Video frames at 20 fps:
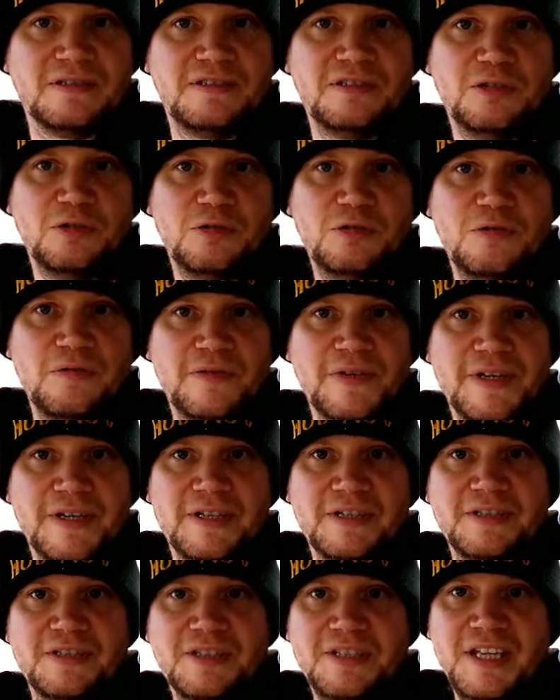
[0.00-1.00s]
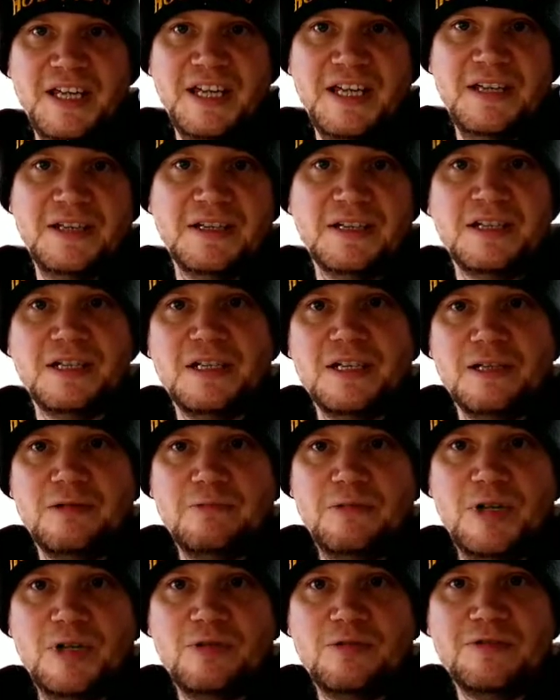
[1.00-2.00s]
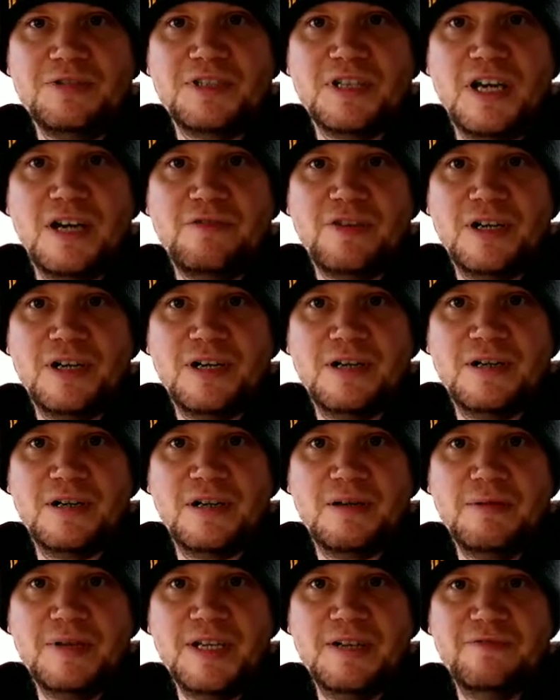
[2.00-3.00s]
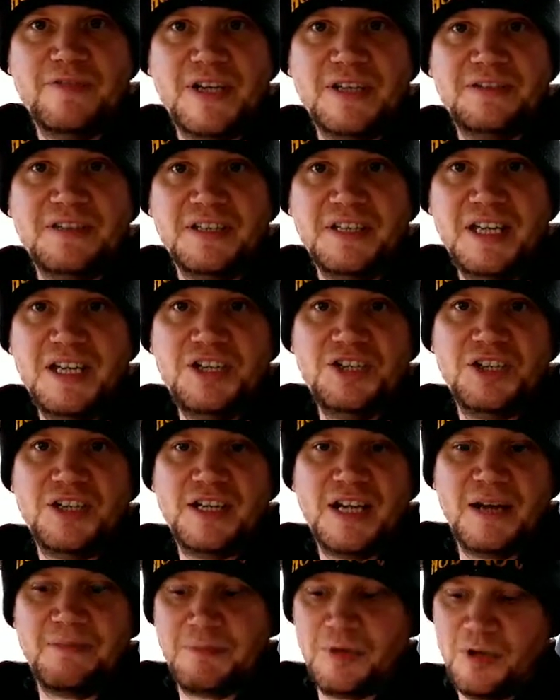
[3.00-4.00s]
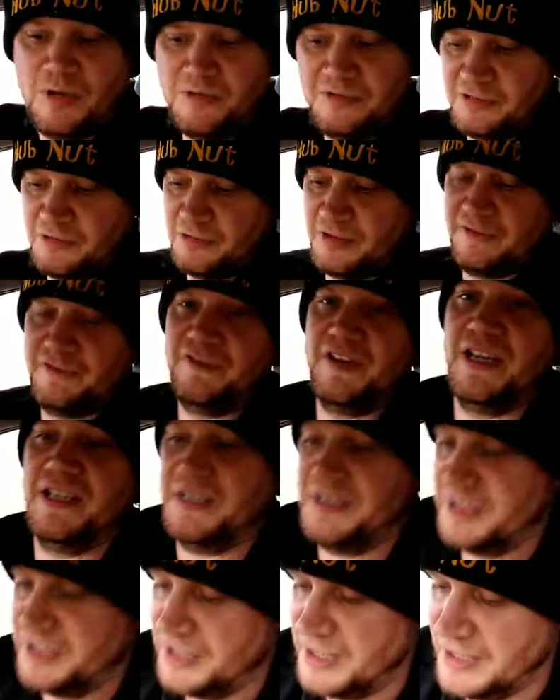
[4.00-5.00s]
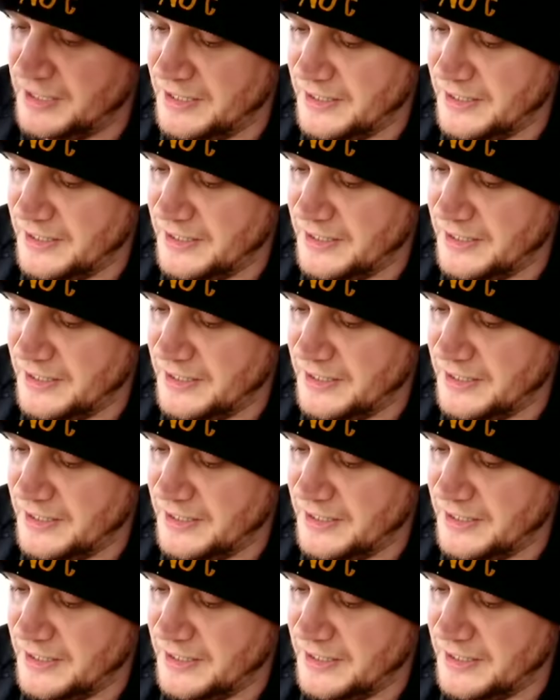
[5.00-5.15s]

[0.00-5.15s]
So today we're going to have a wee investigation, and we're also going to fit